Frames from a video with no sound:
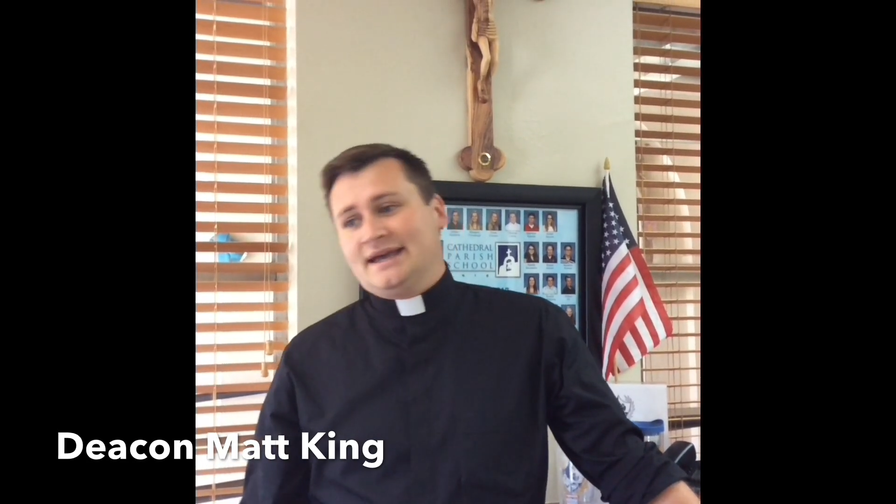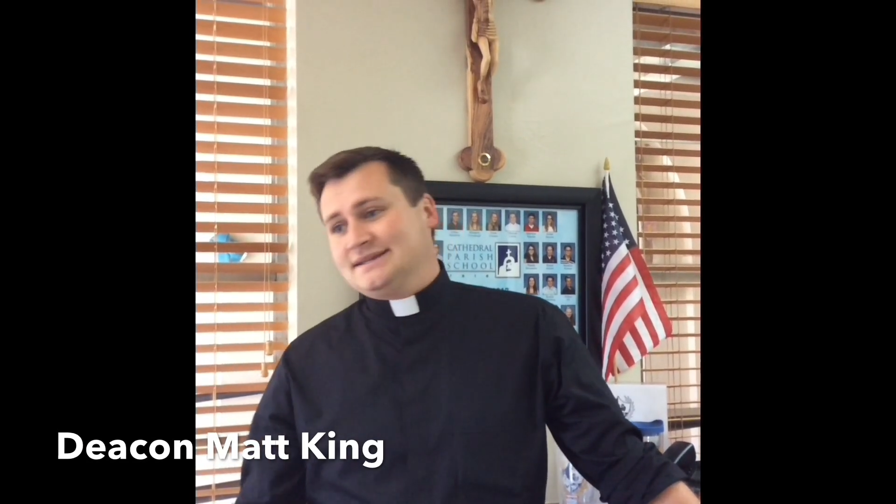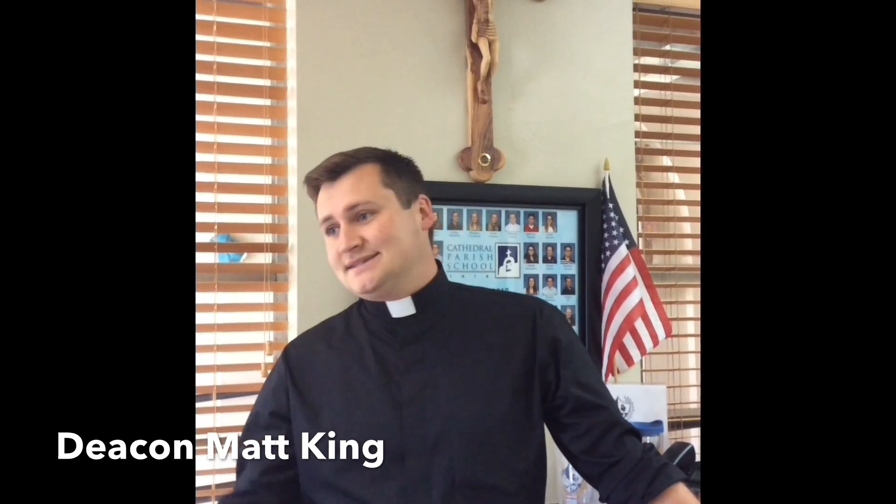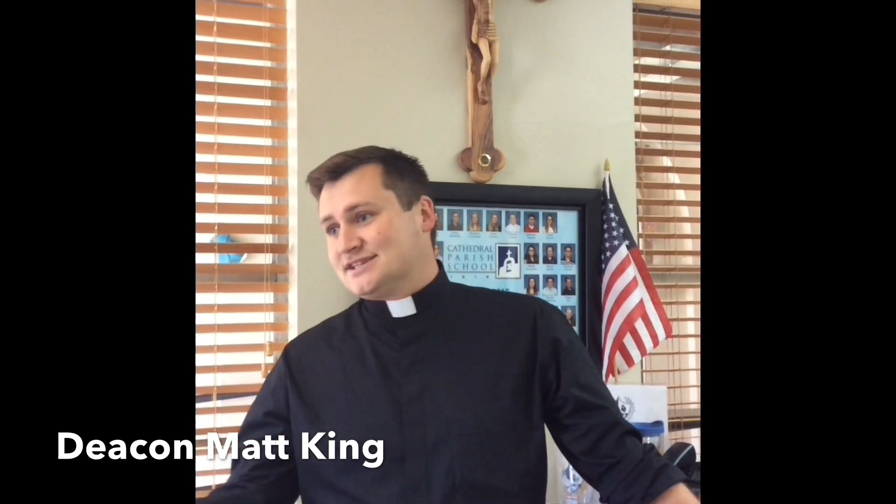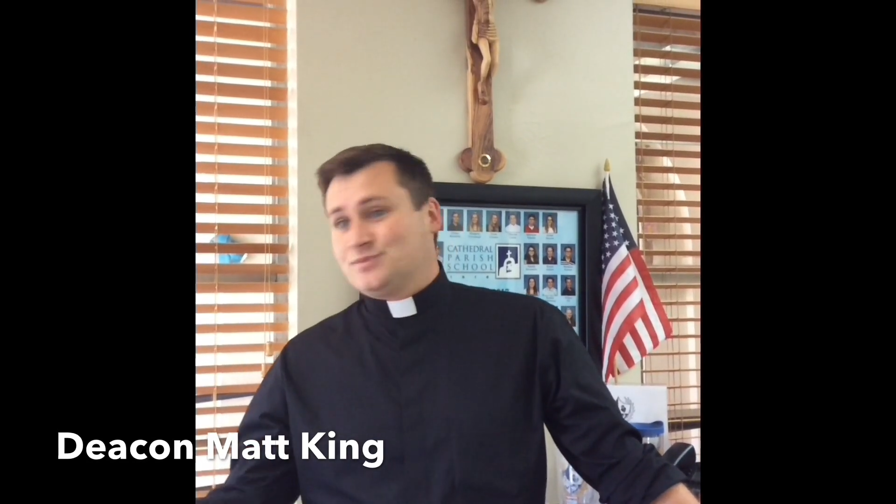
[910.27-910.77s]

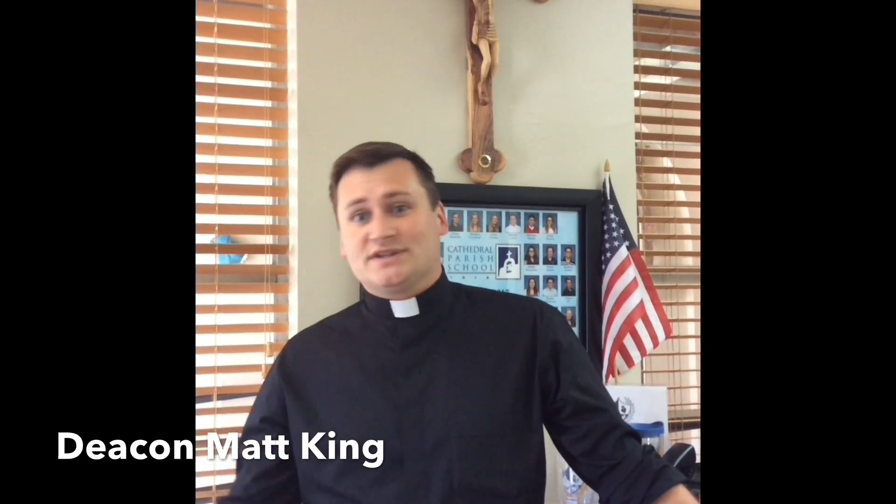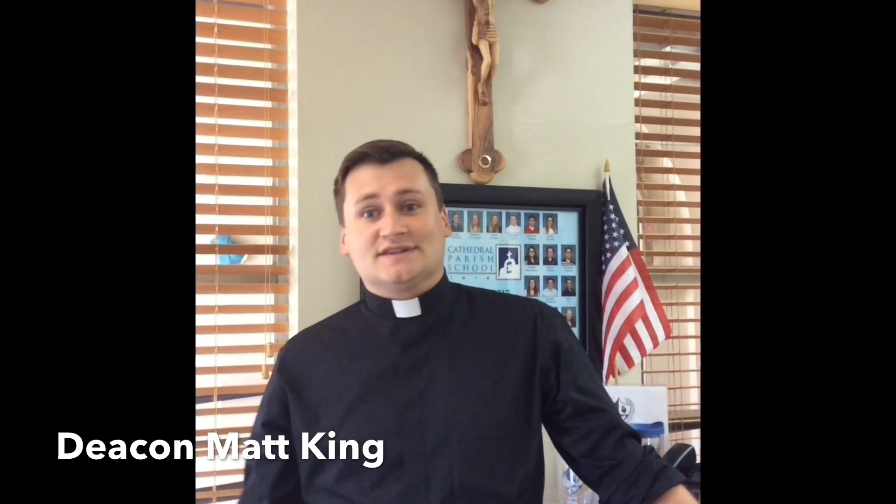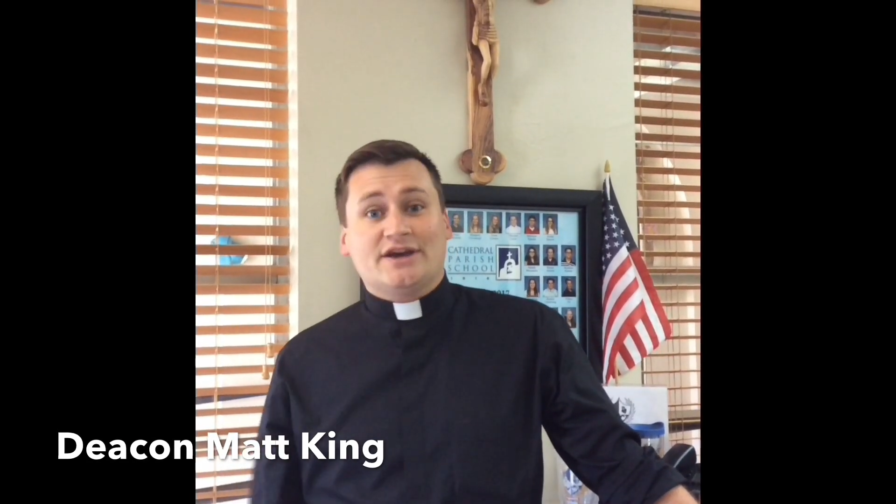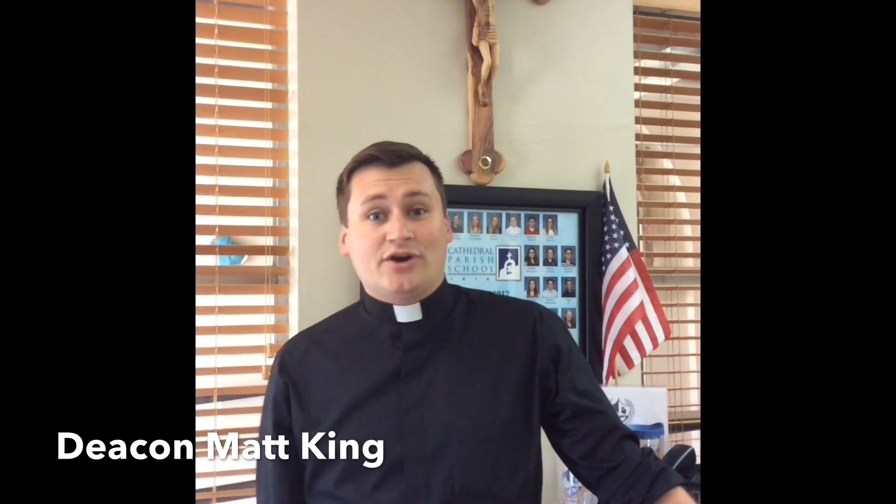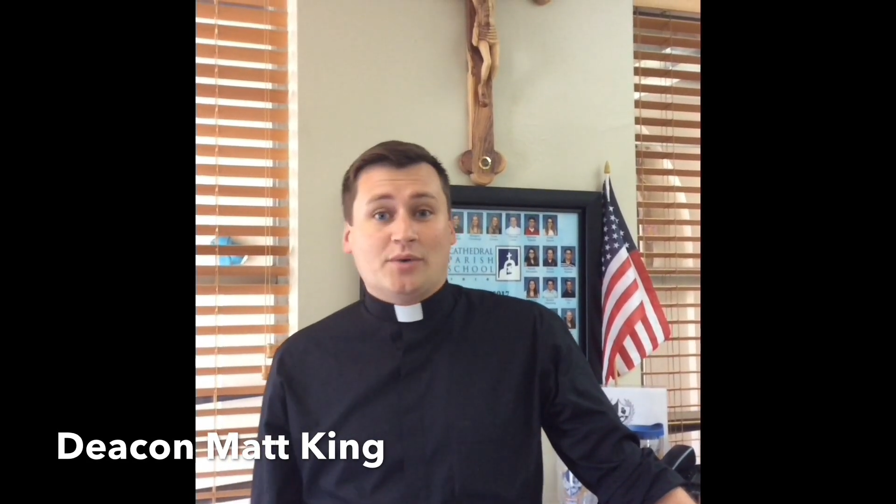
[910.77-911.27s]
And 6 months
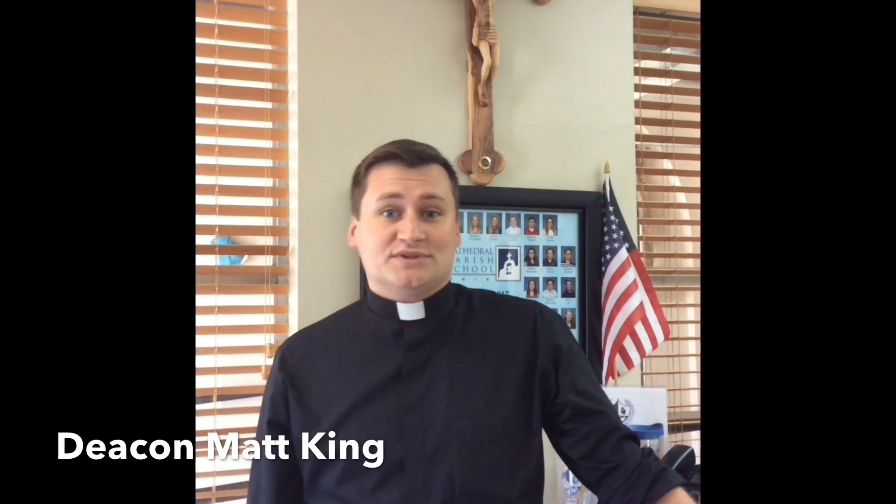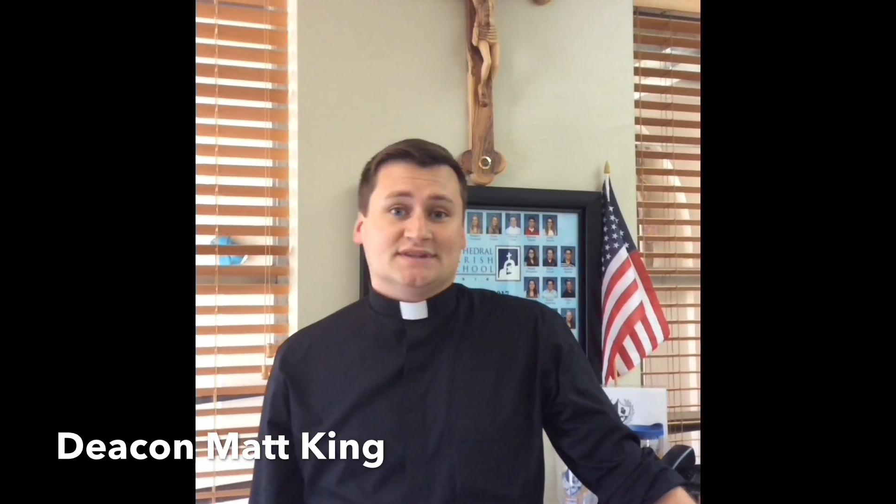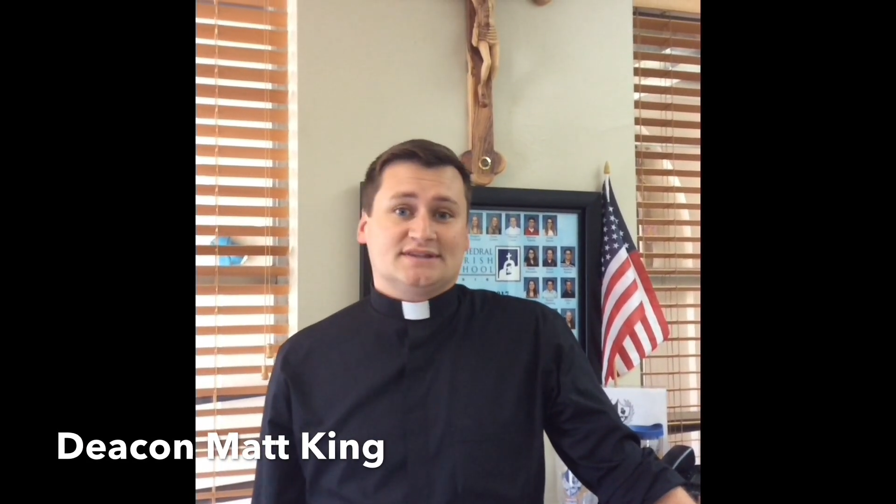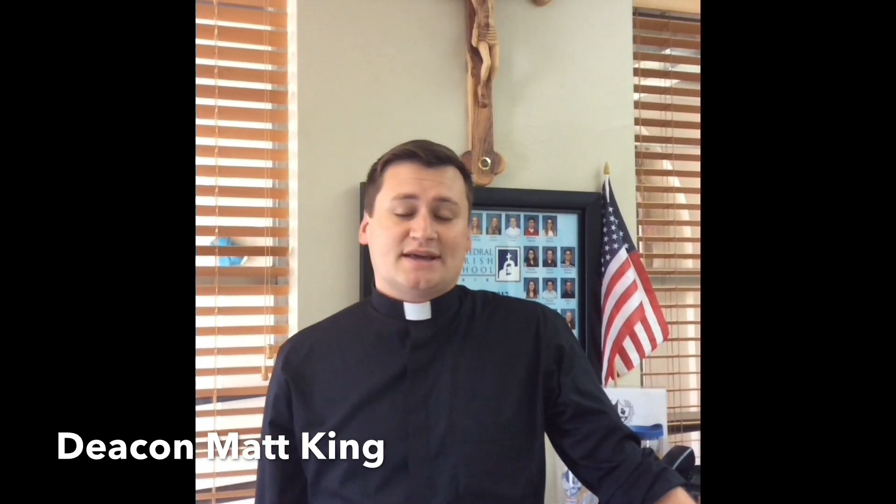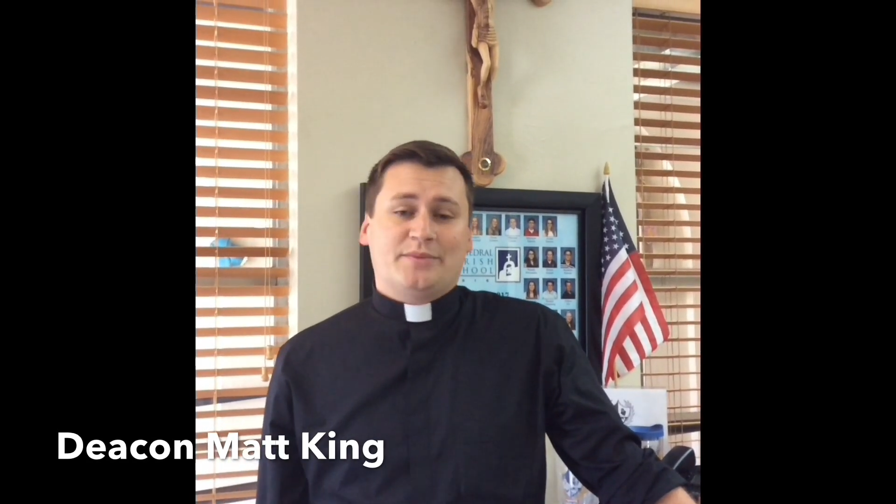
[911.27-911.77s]
later, I was in
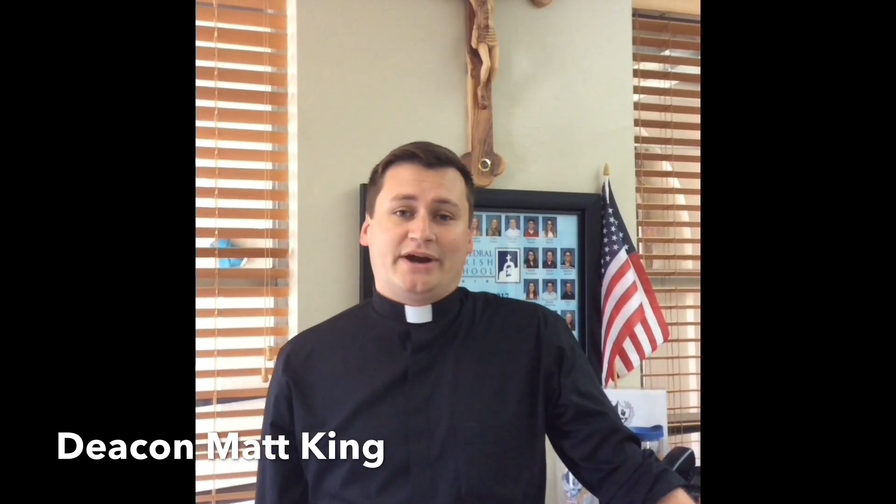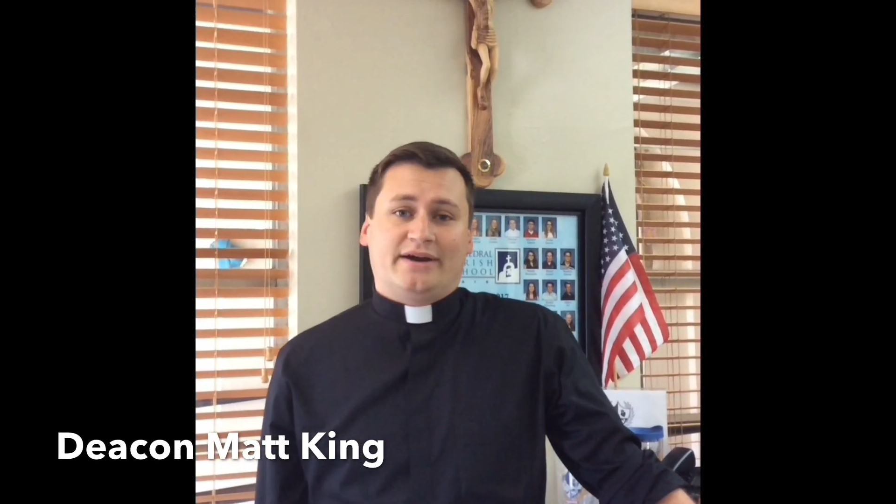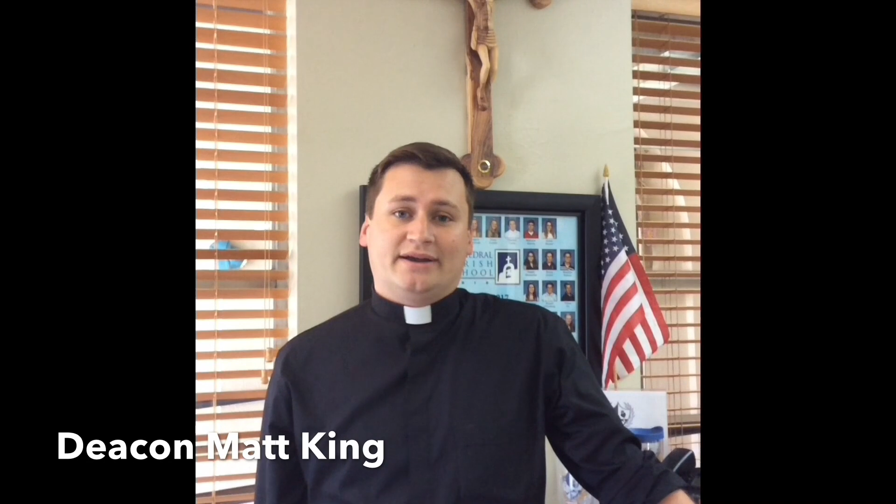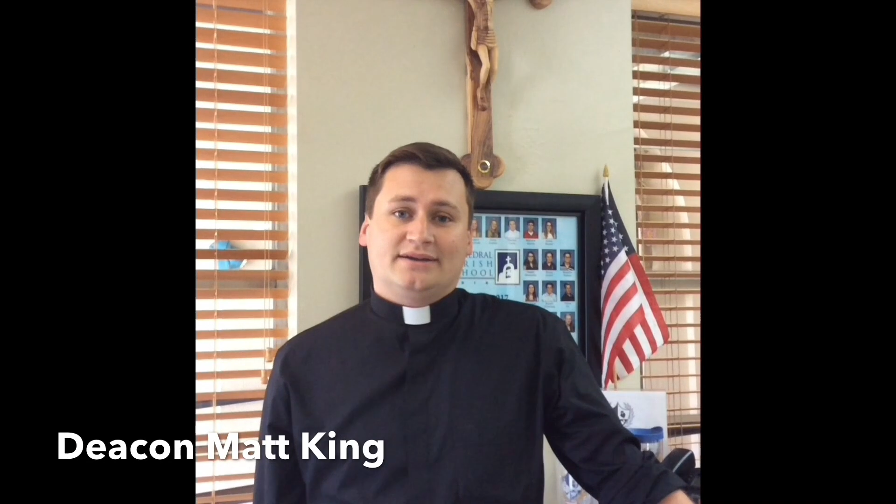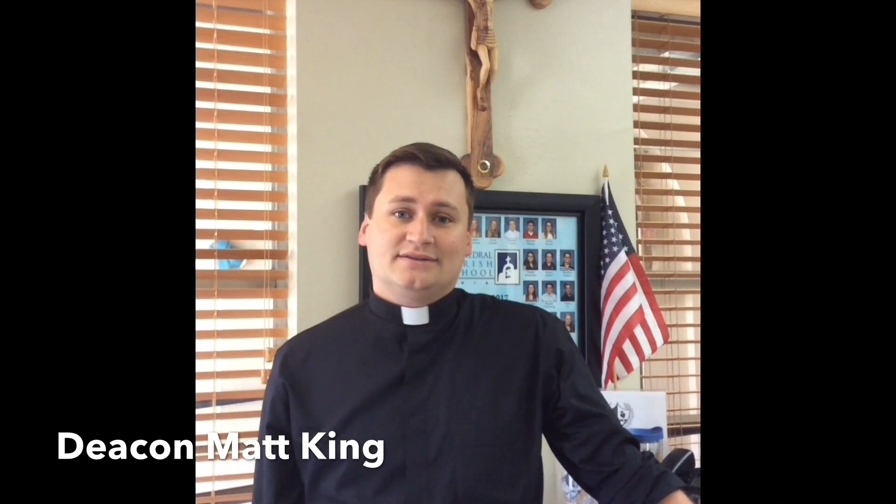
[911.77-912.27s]
the
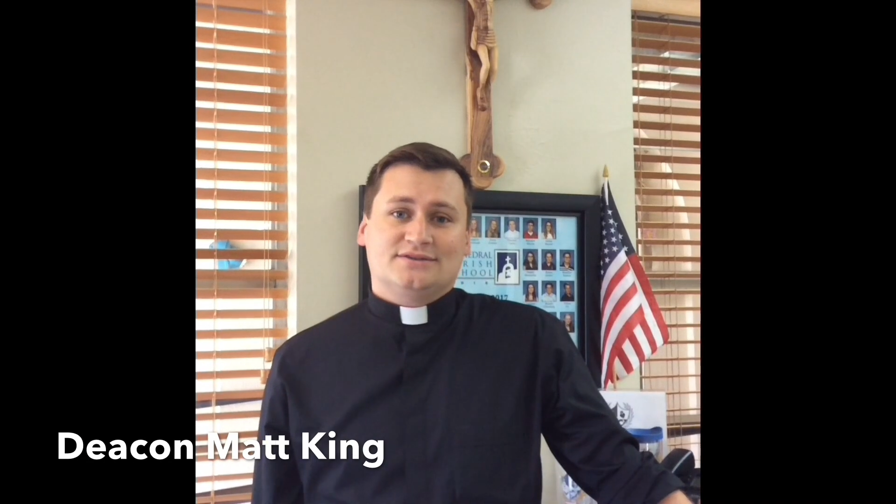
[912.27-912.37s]
seminary.